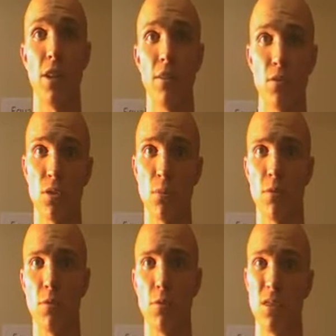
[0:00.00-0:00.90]
out I had to
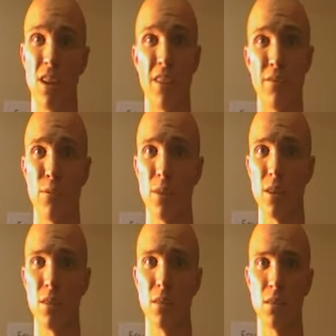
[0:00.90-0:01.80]
stop my thoughts
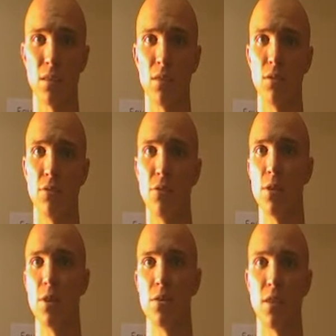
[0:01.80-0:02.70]
halfway into the
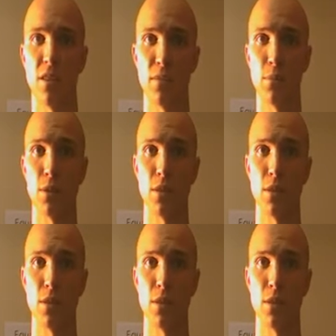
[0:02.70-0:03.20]
3 years that